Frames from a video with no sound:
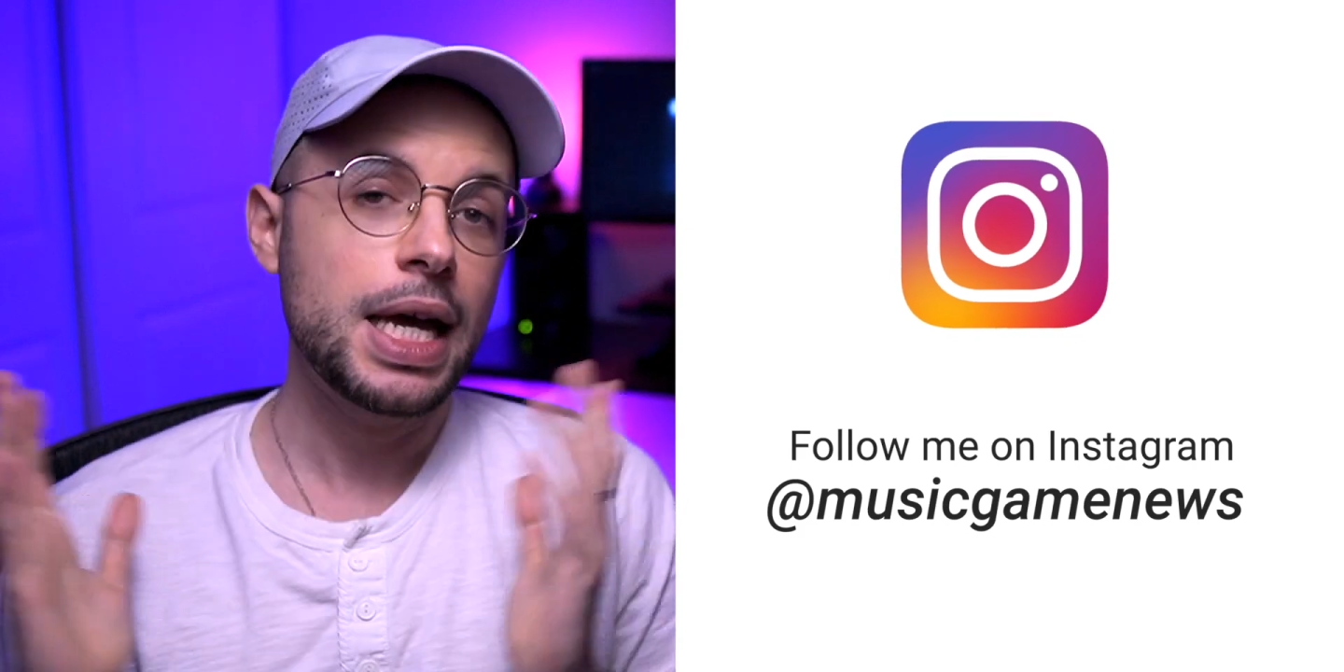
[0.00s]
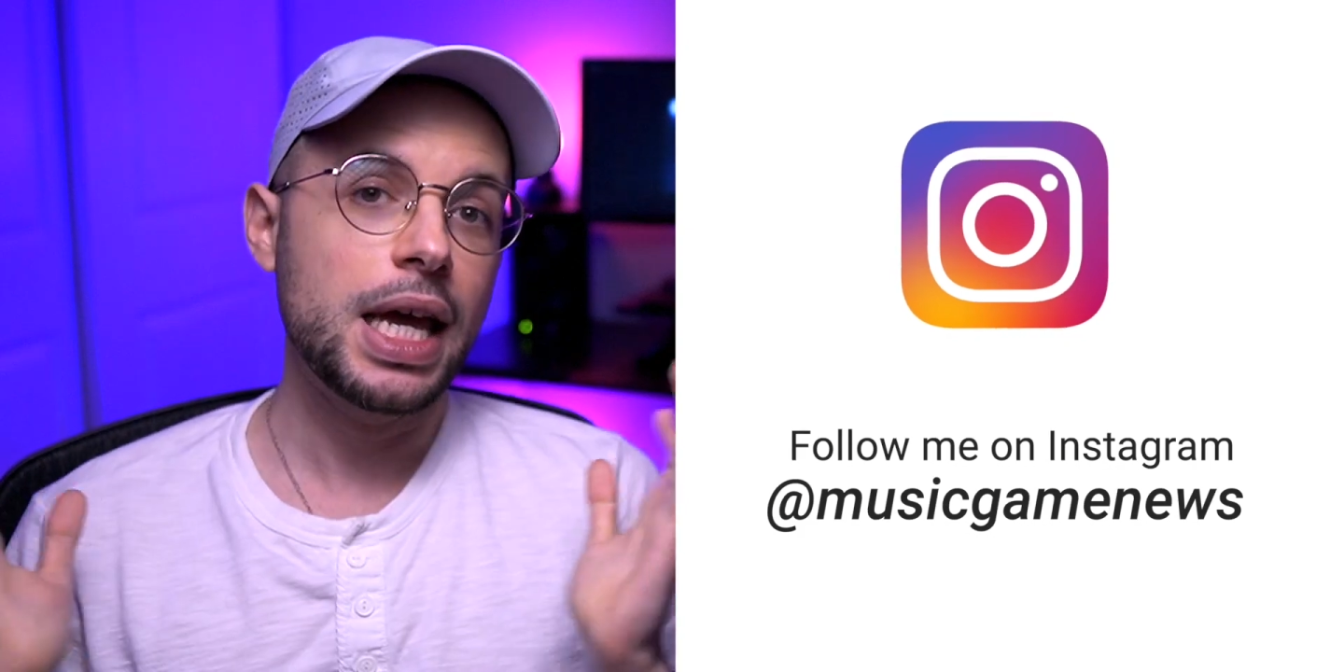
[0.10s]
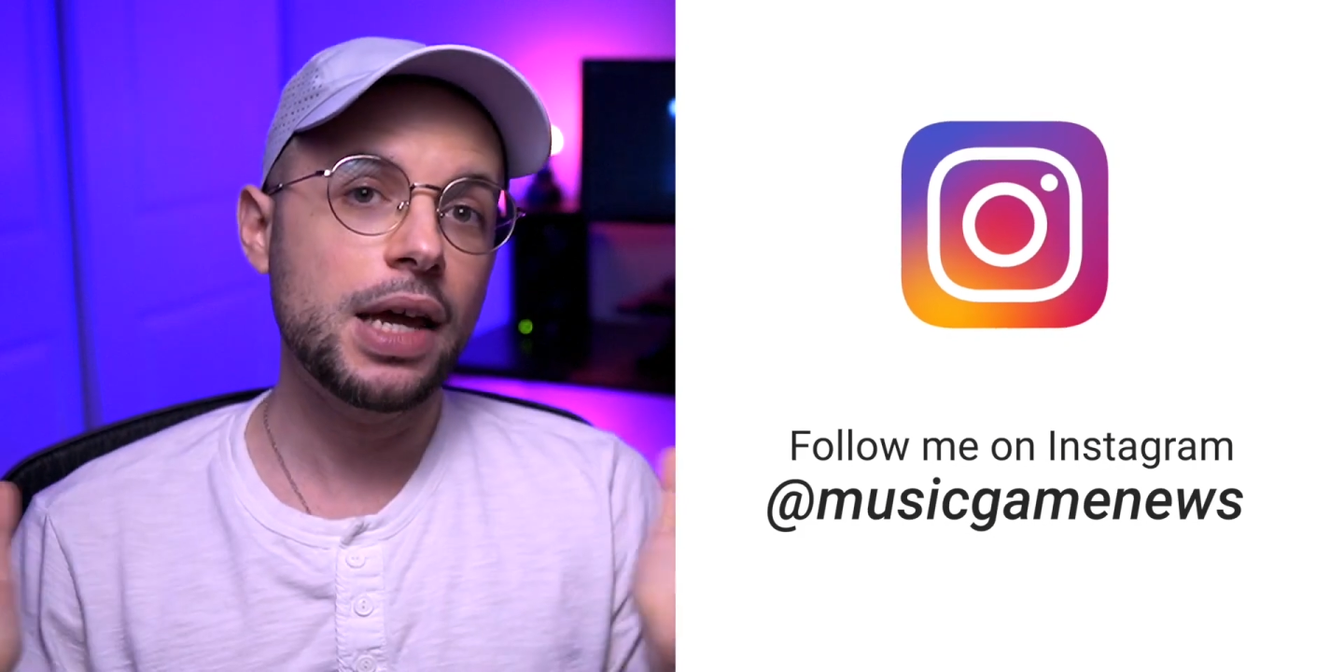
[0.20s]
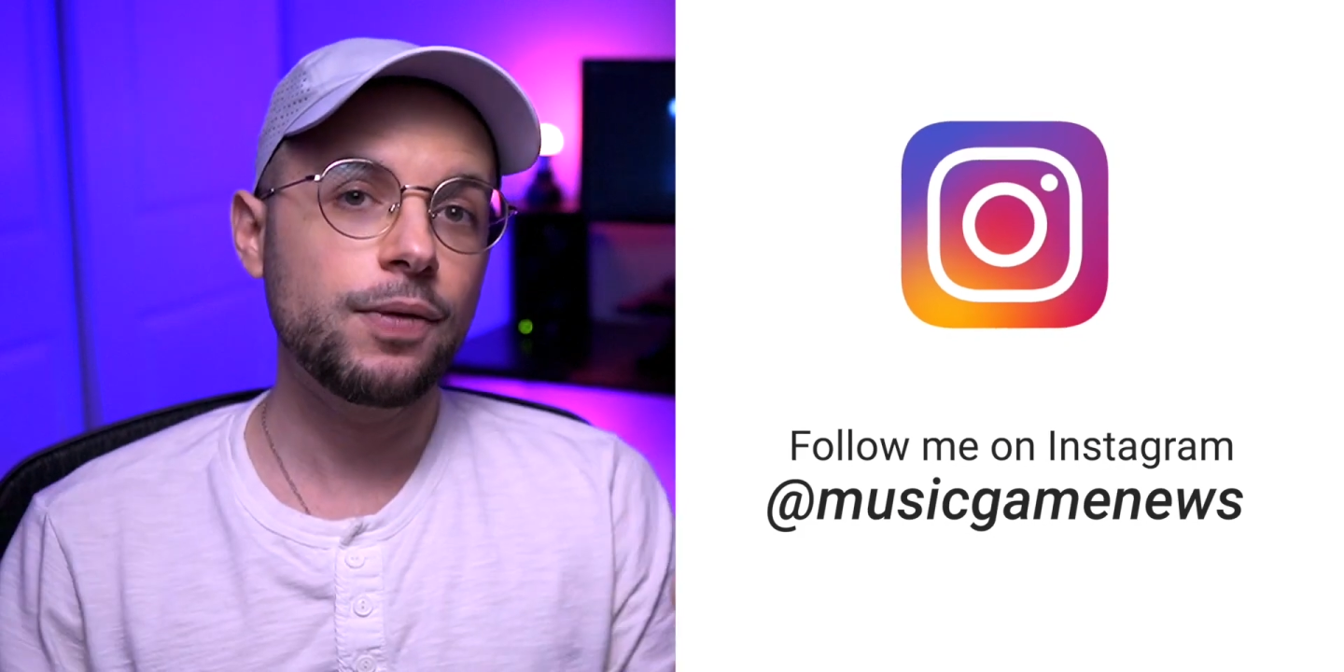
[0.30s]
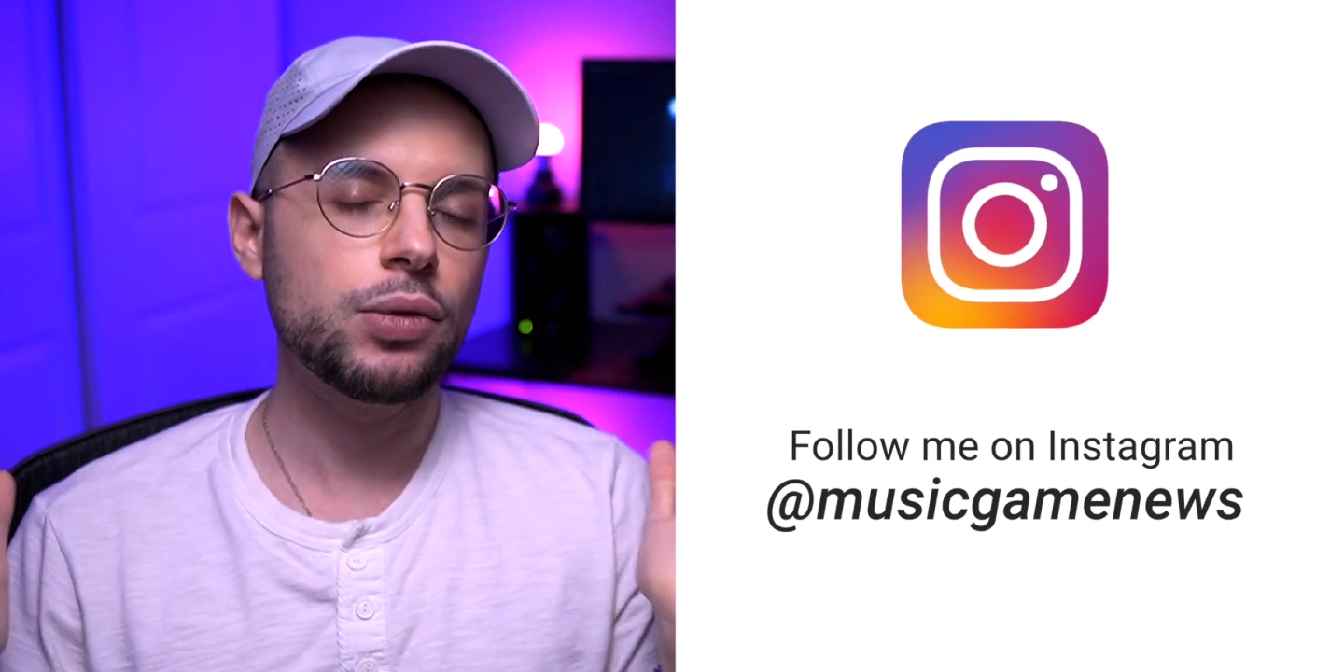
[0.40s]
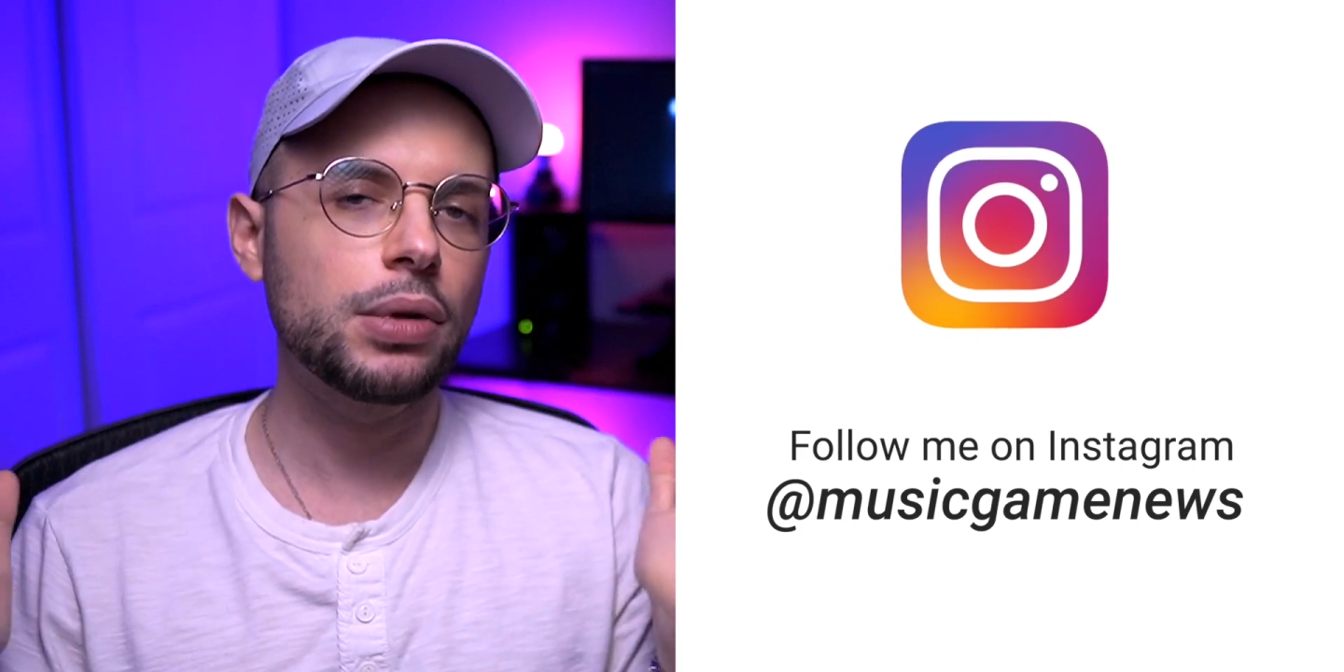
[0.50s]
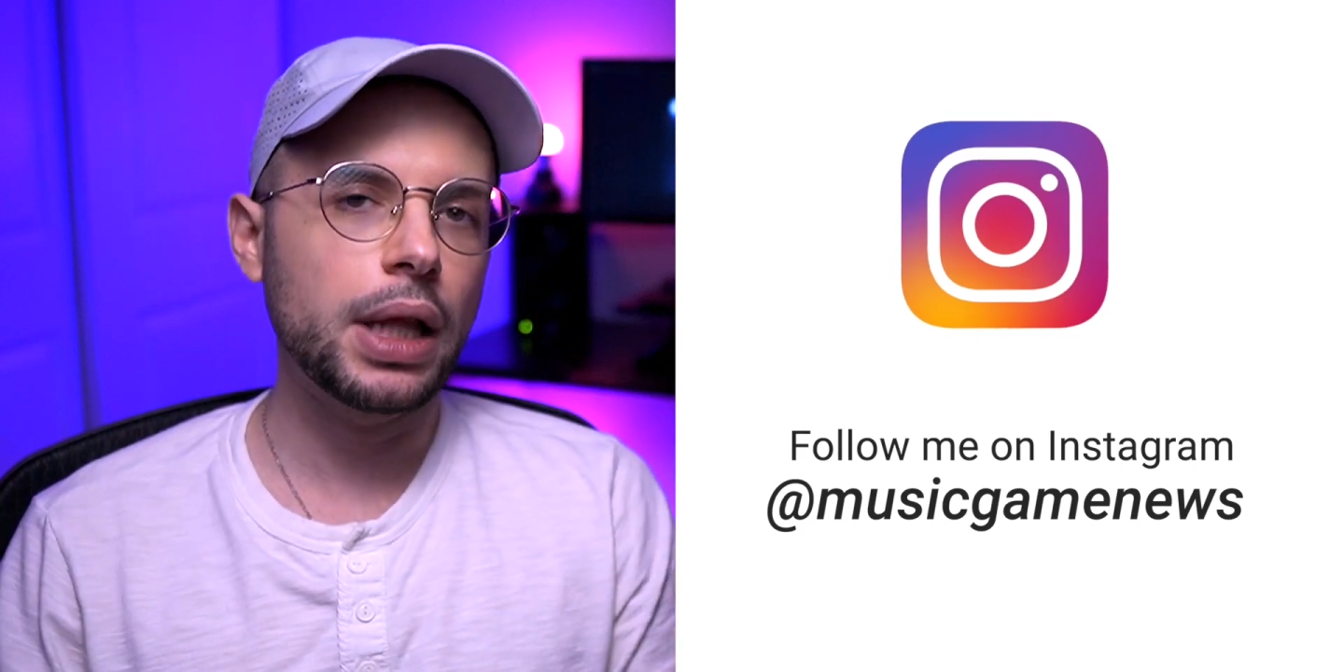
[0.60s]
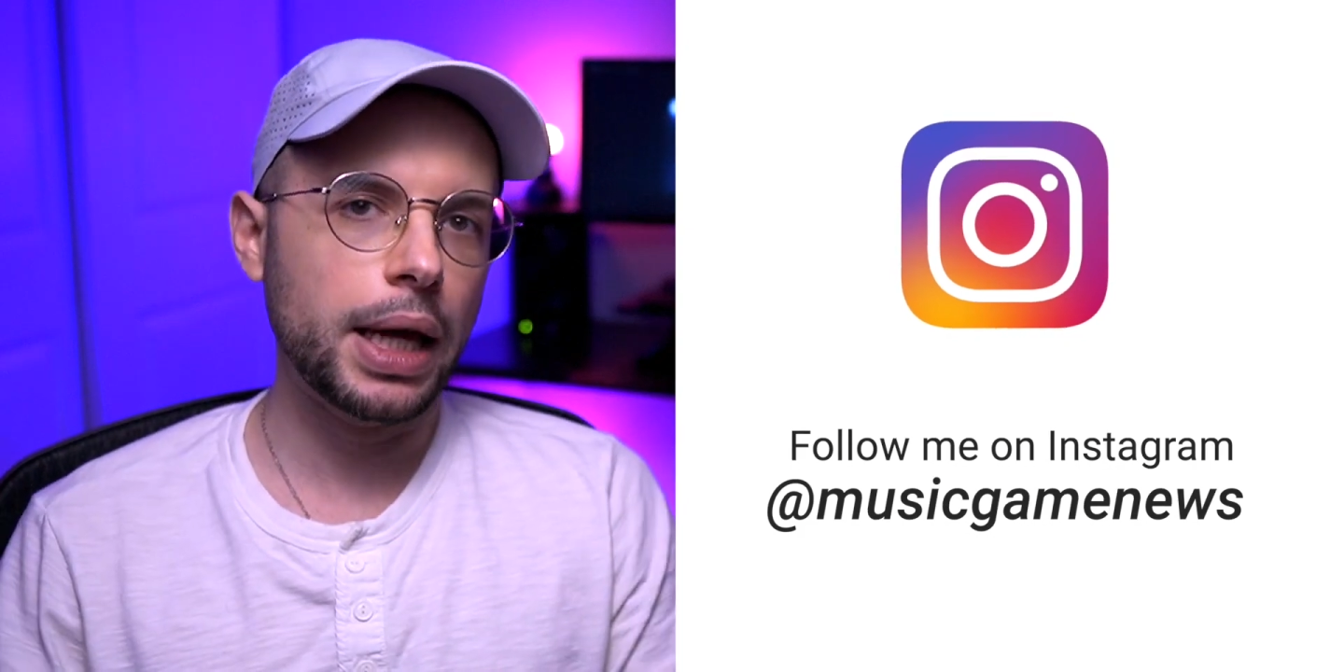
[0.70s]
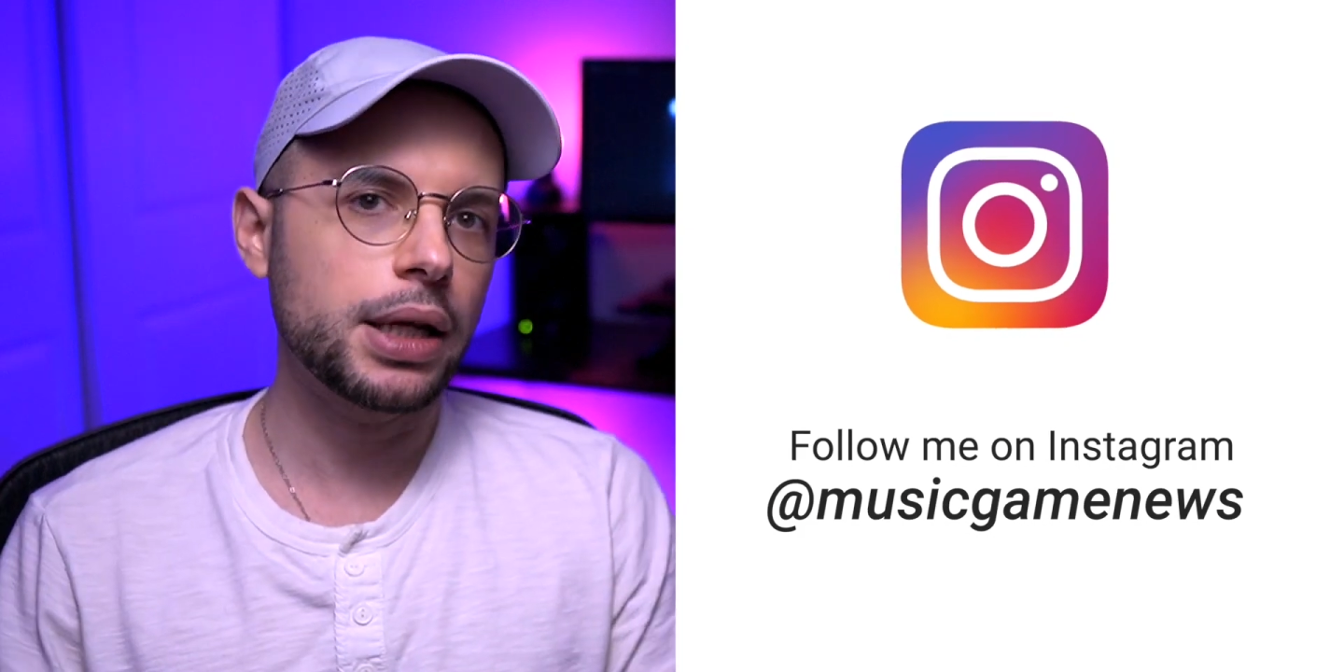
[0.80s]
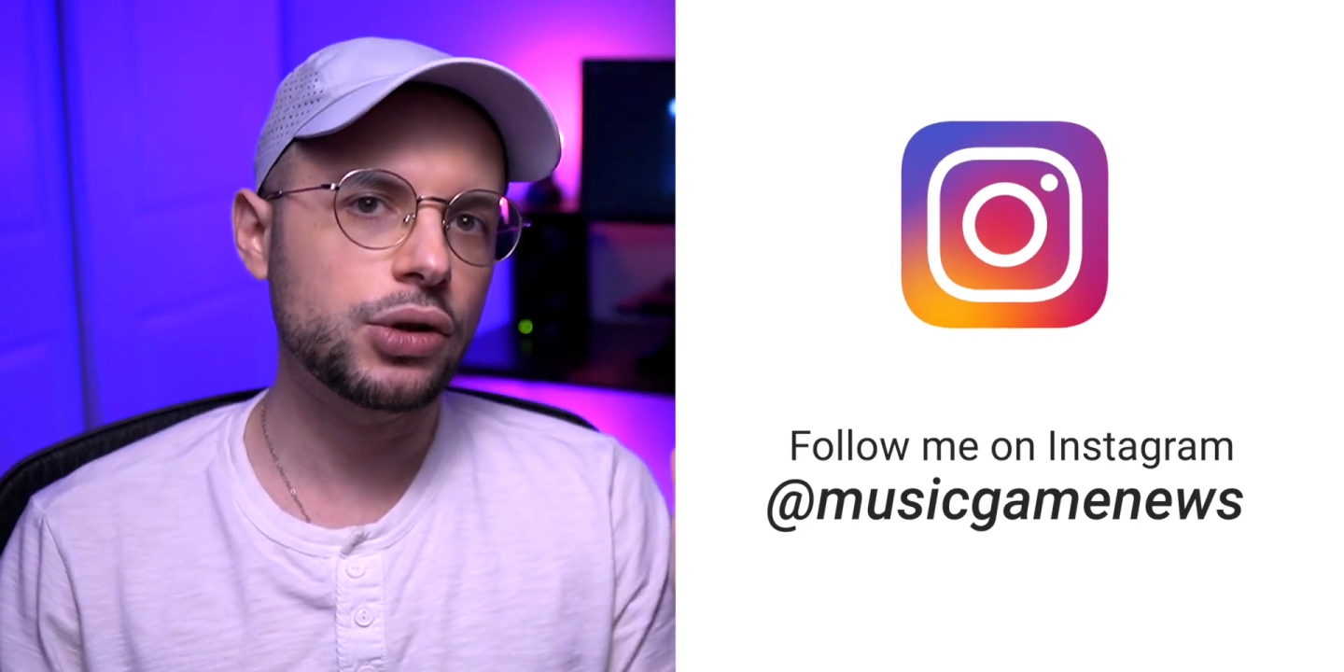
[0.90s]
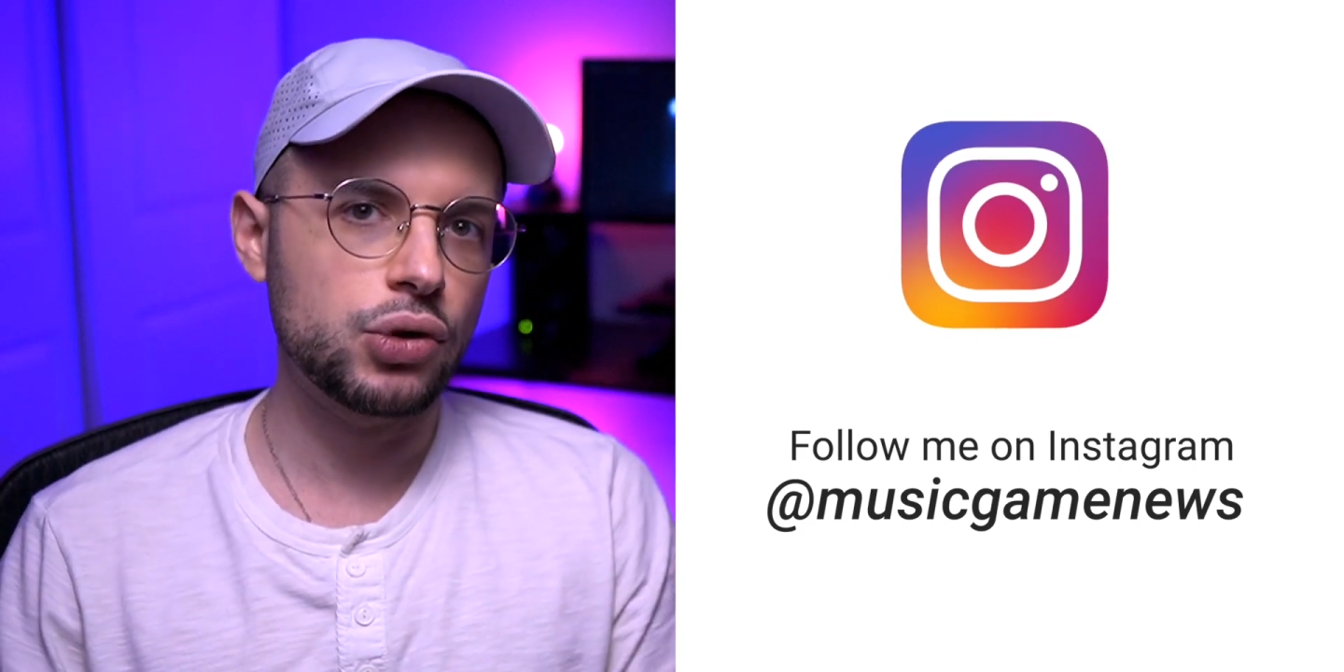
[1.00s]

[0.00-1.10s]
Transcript: if you'd like